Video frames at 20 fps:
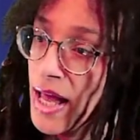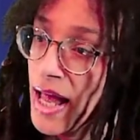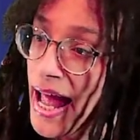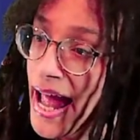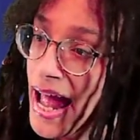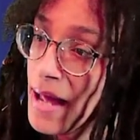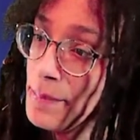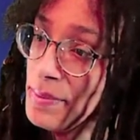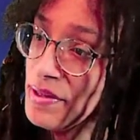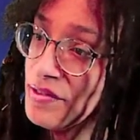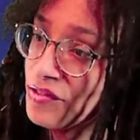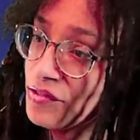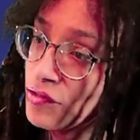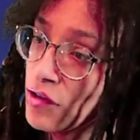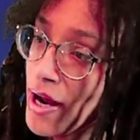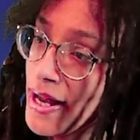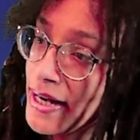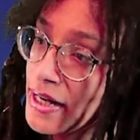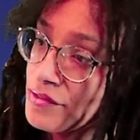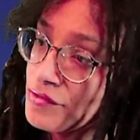Happy
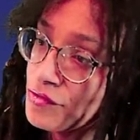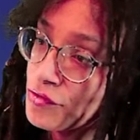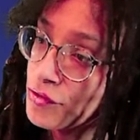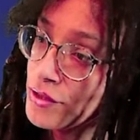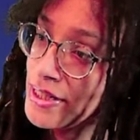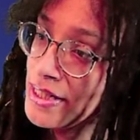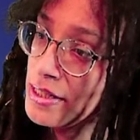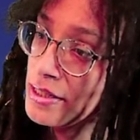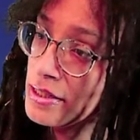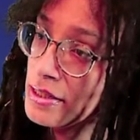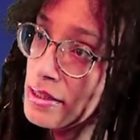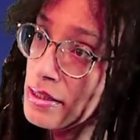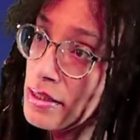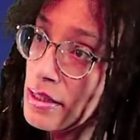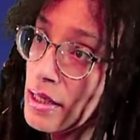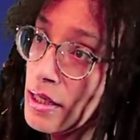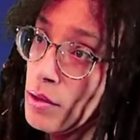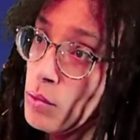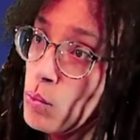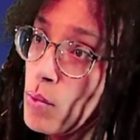Friday, Freaker.
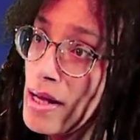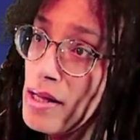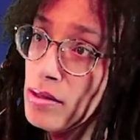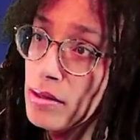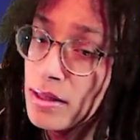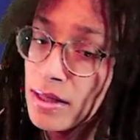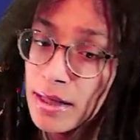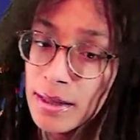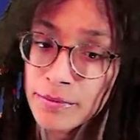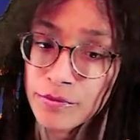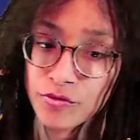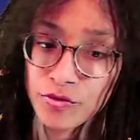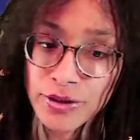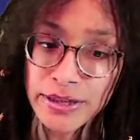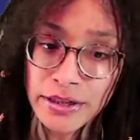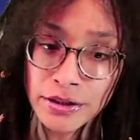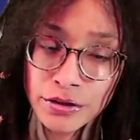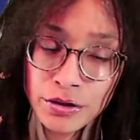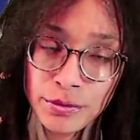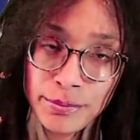Welcome,
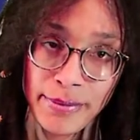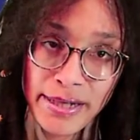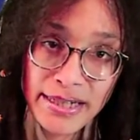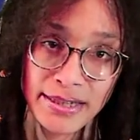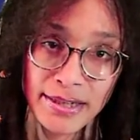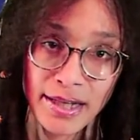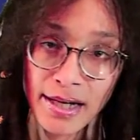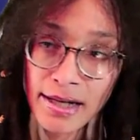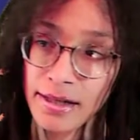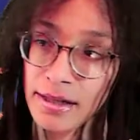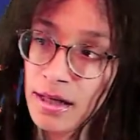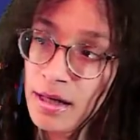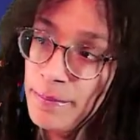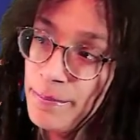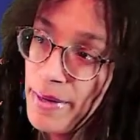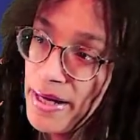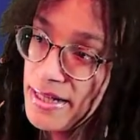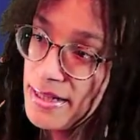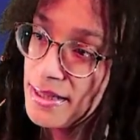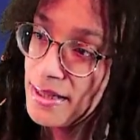Freaker, who made that
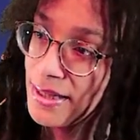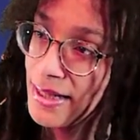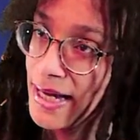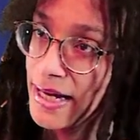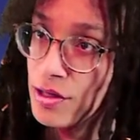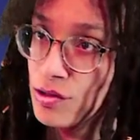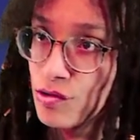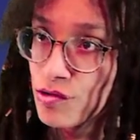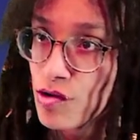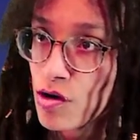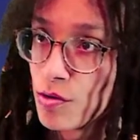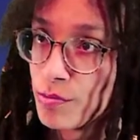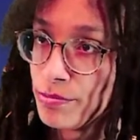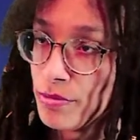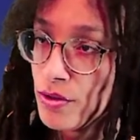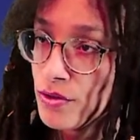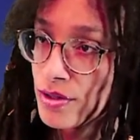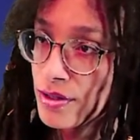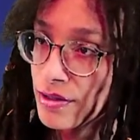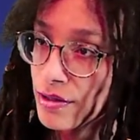amazing intro
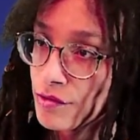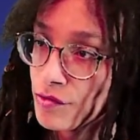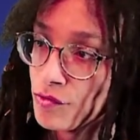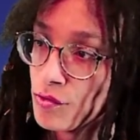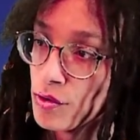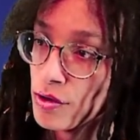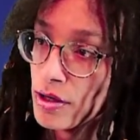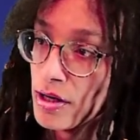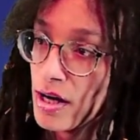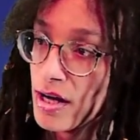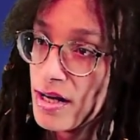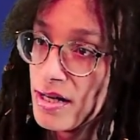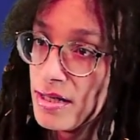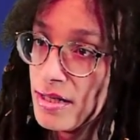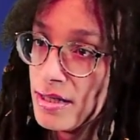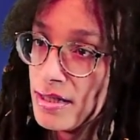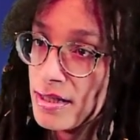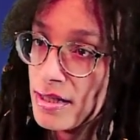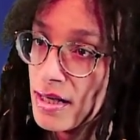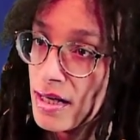music for
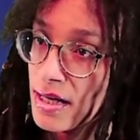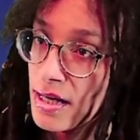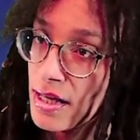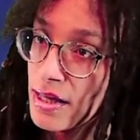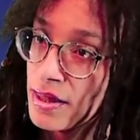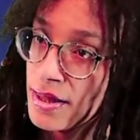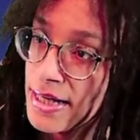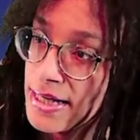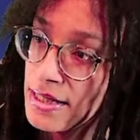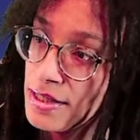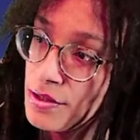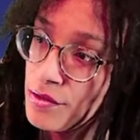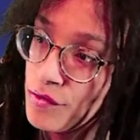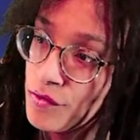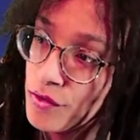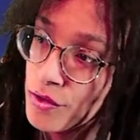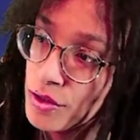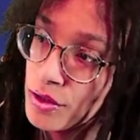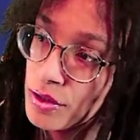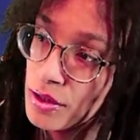us. Thank you
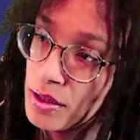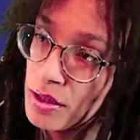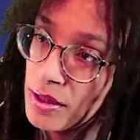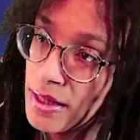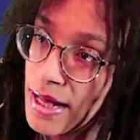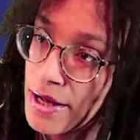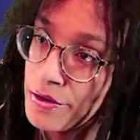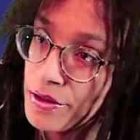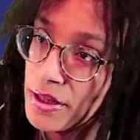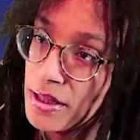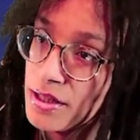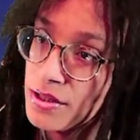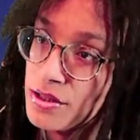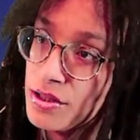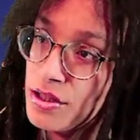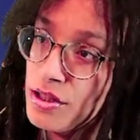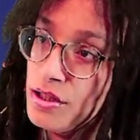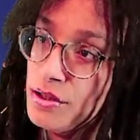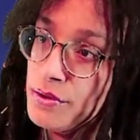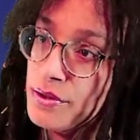for allowing us
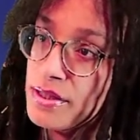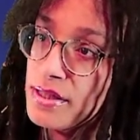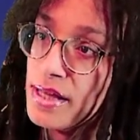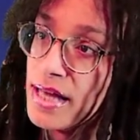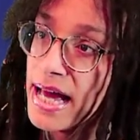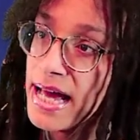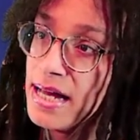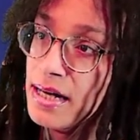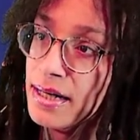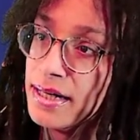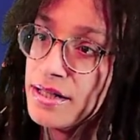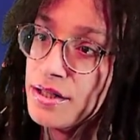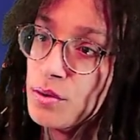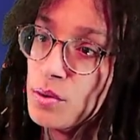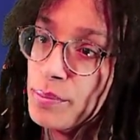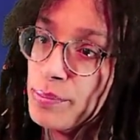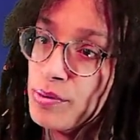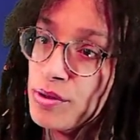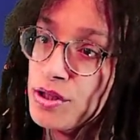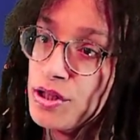to use that. I do
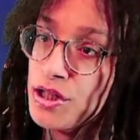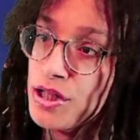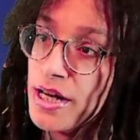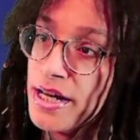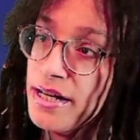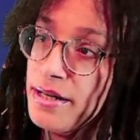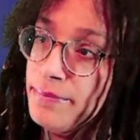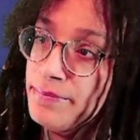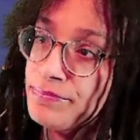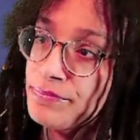appreciate it.